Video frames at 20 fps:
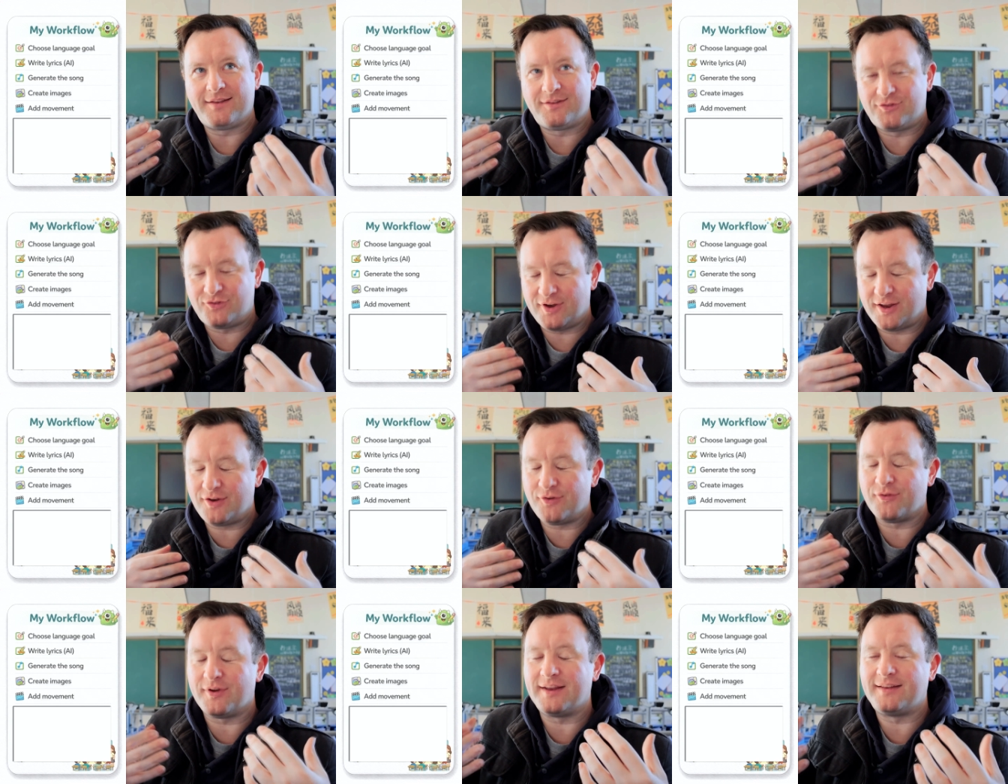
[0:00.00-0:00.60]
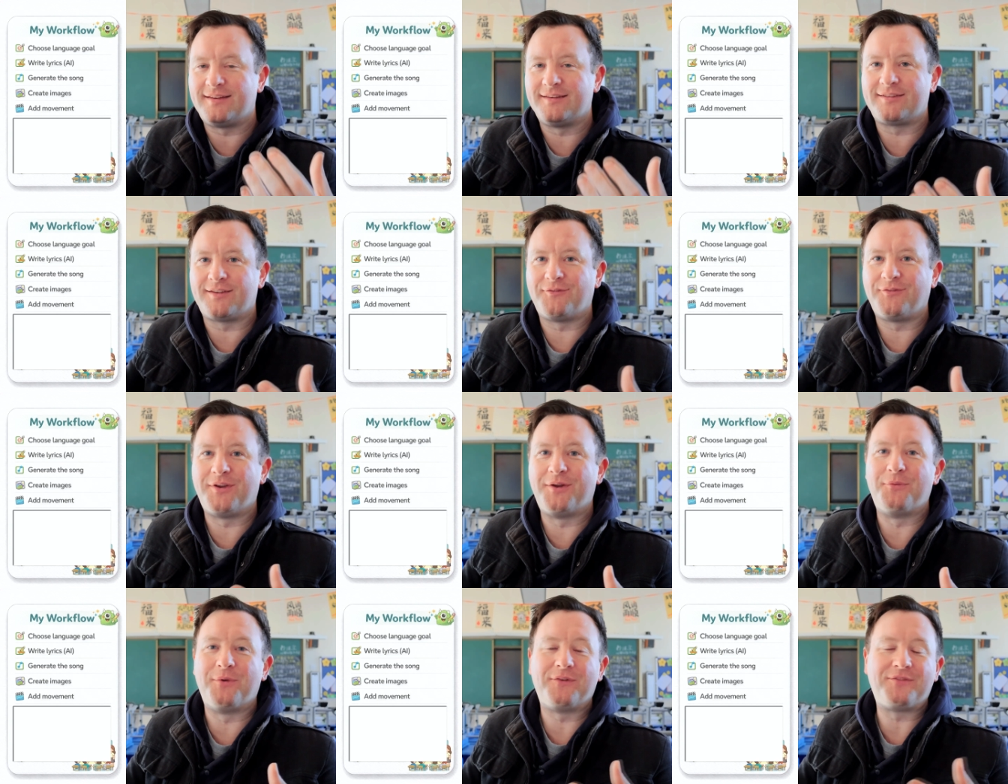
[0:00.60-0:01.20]
generated
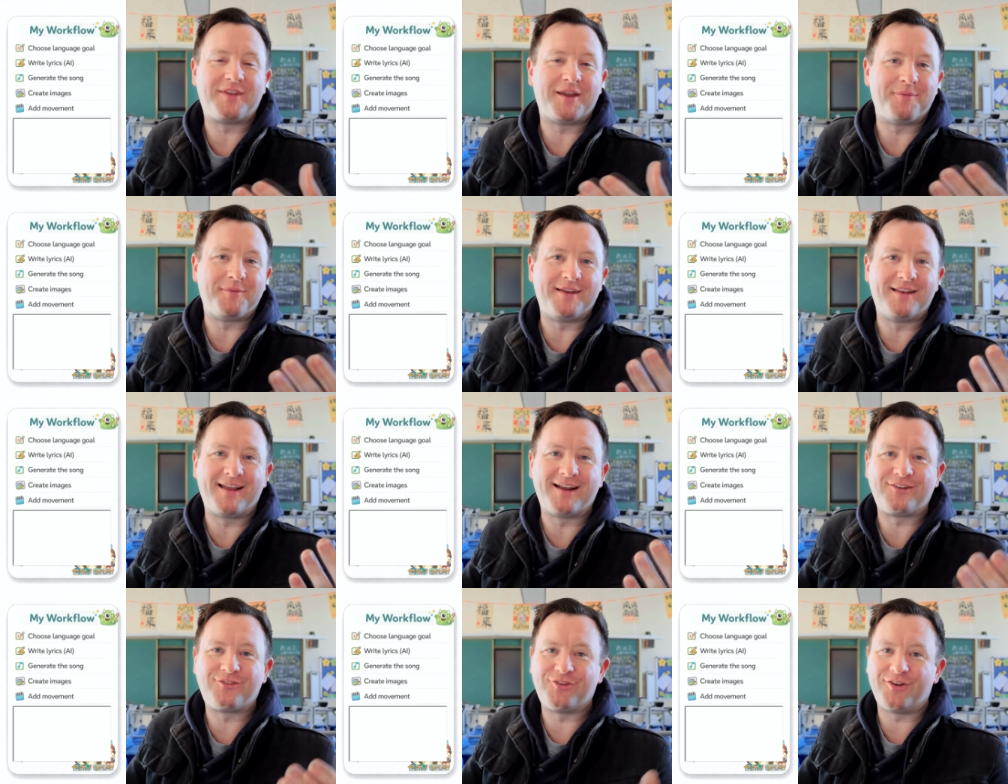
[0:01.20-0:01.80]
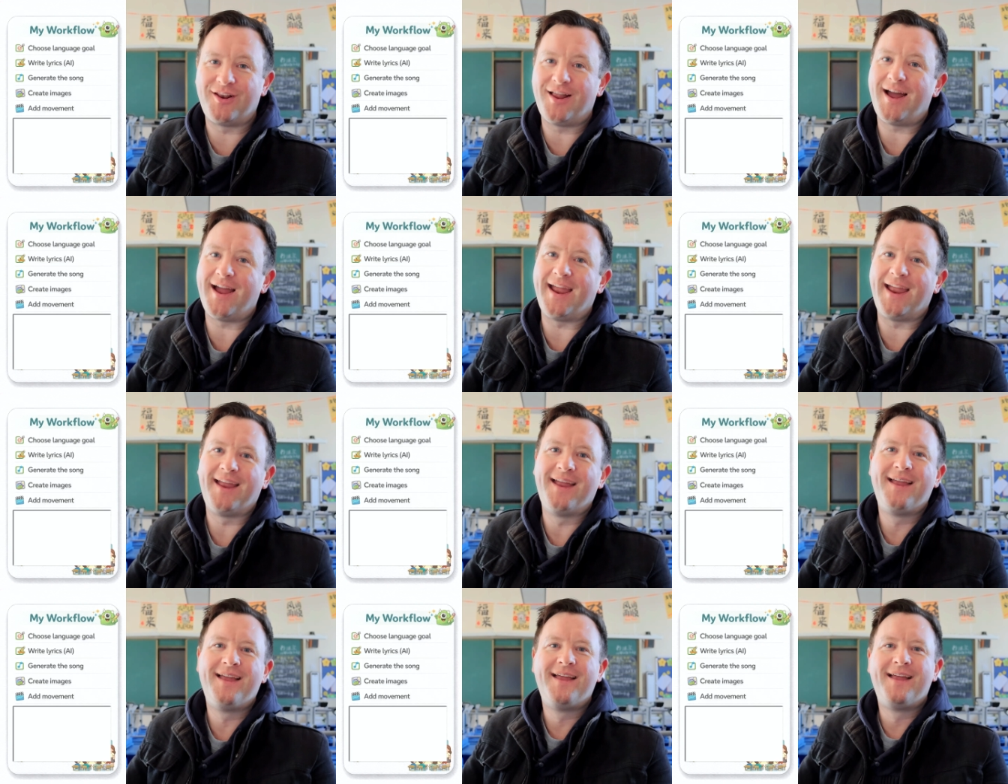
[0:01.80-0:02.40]
something with them in like July,